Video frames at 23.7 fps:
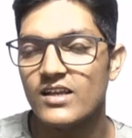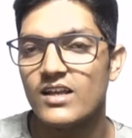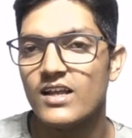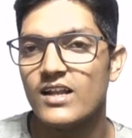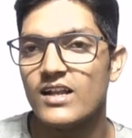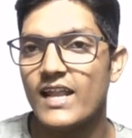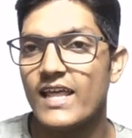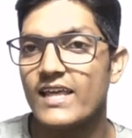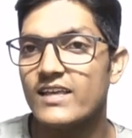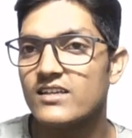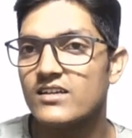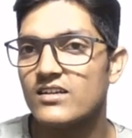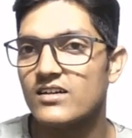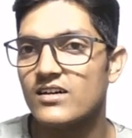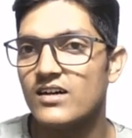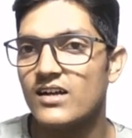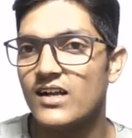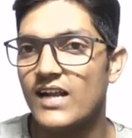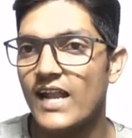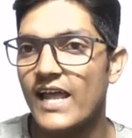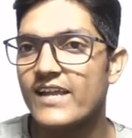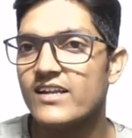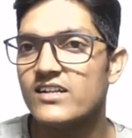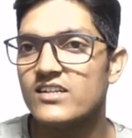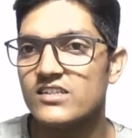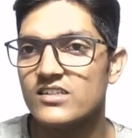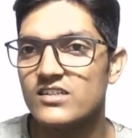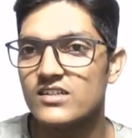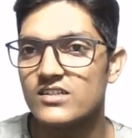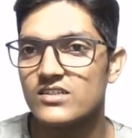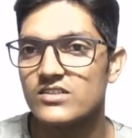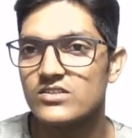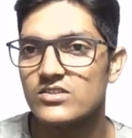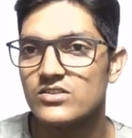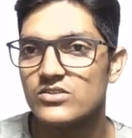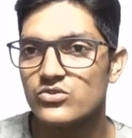like light
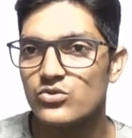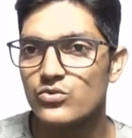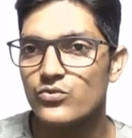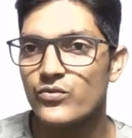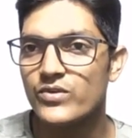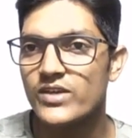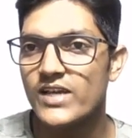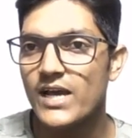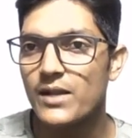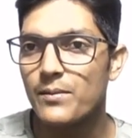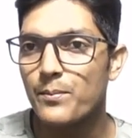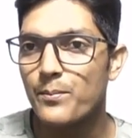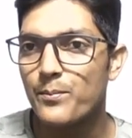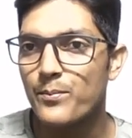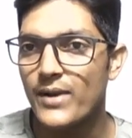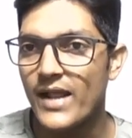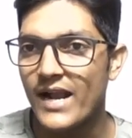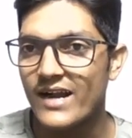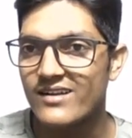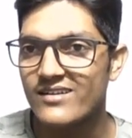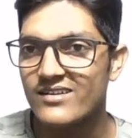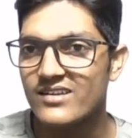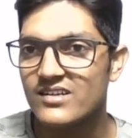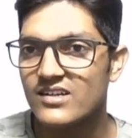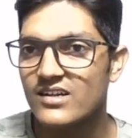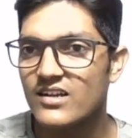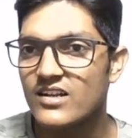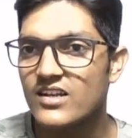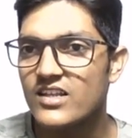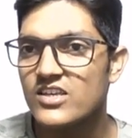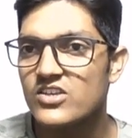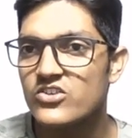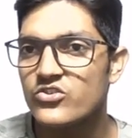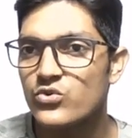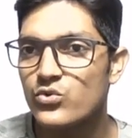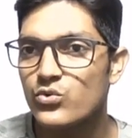year. So we are practically
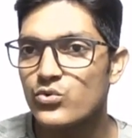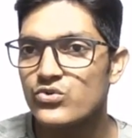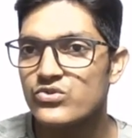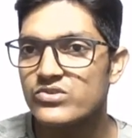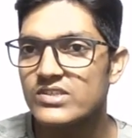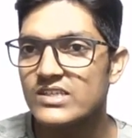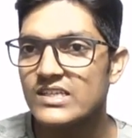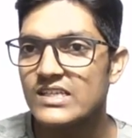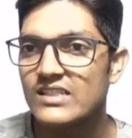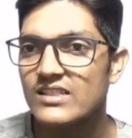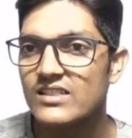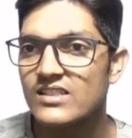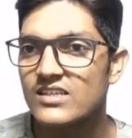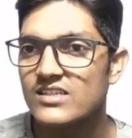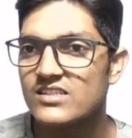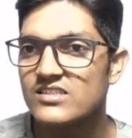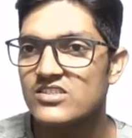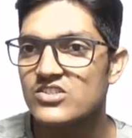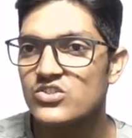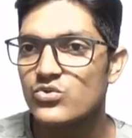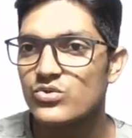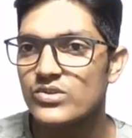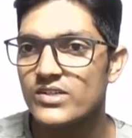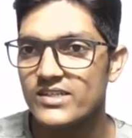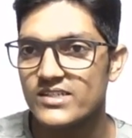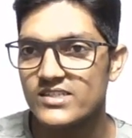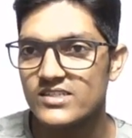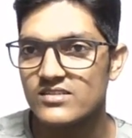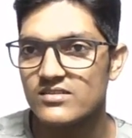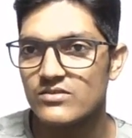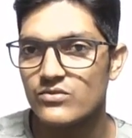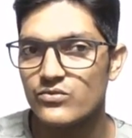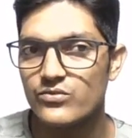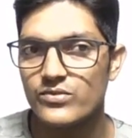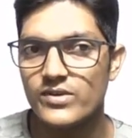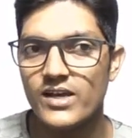using these
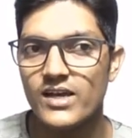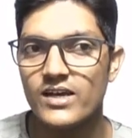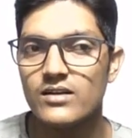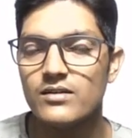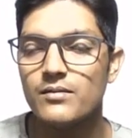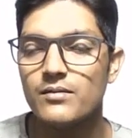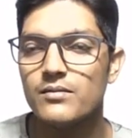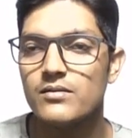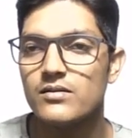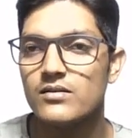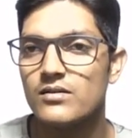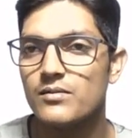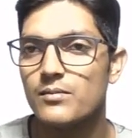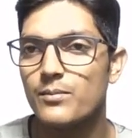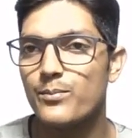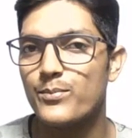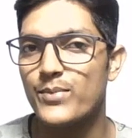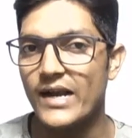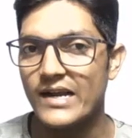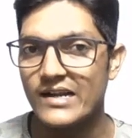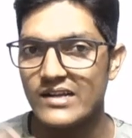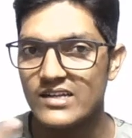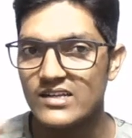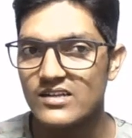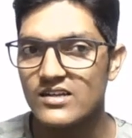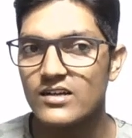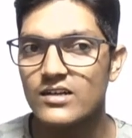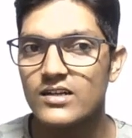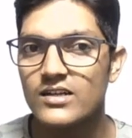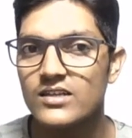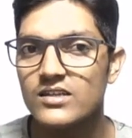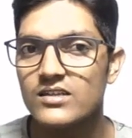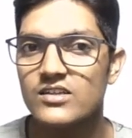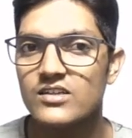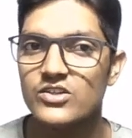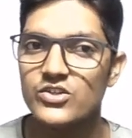units. We are
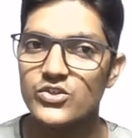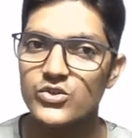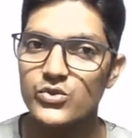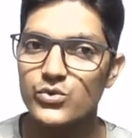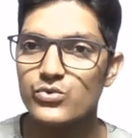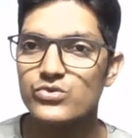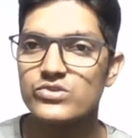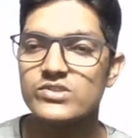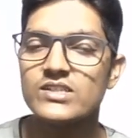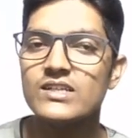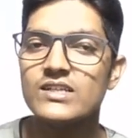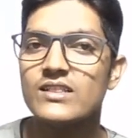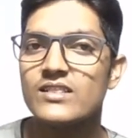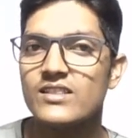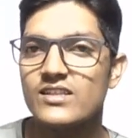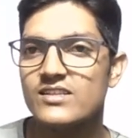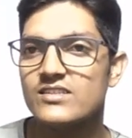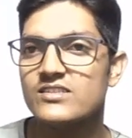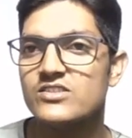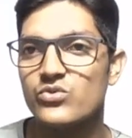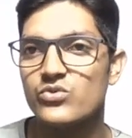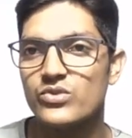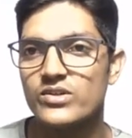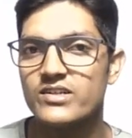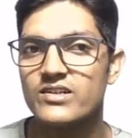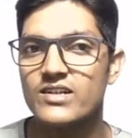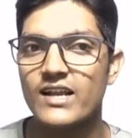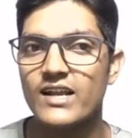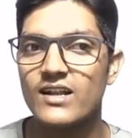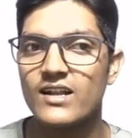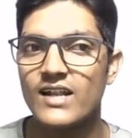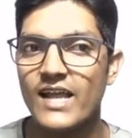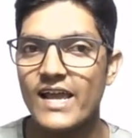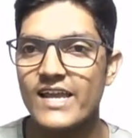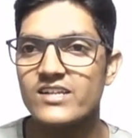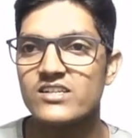practically using these units like
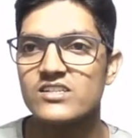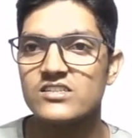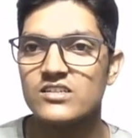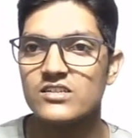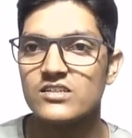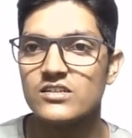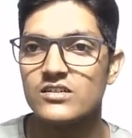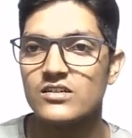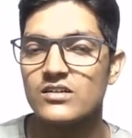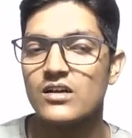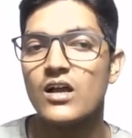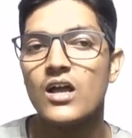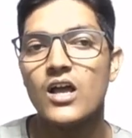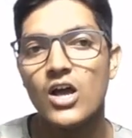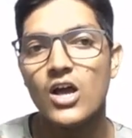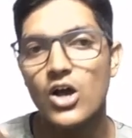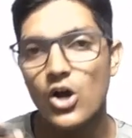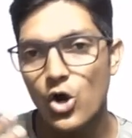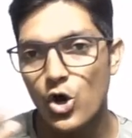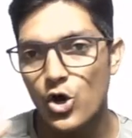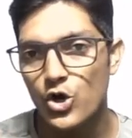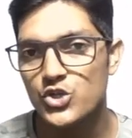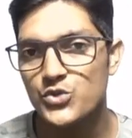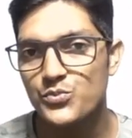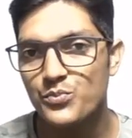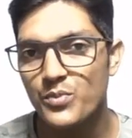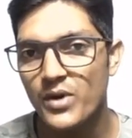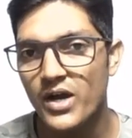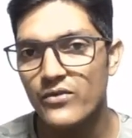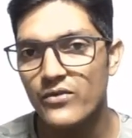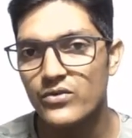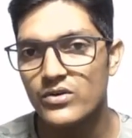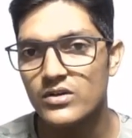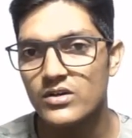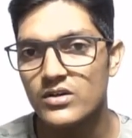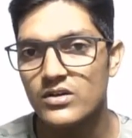light year,
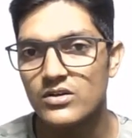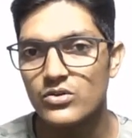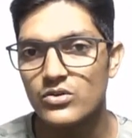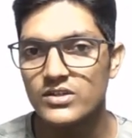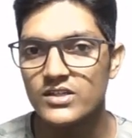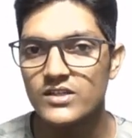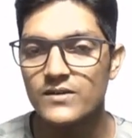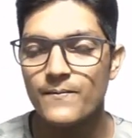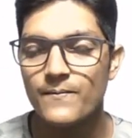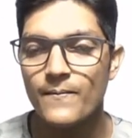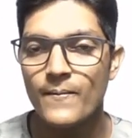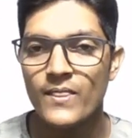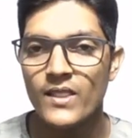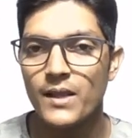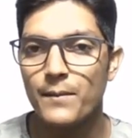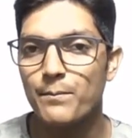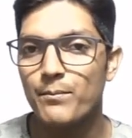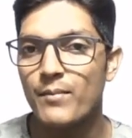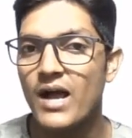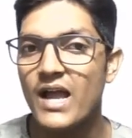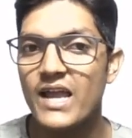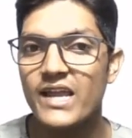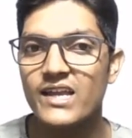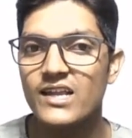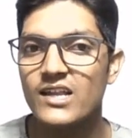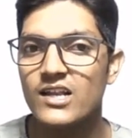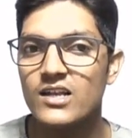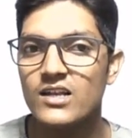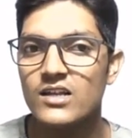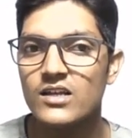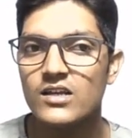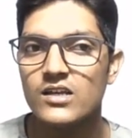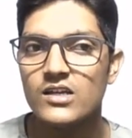horsepower, okay, mile.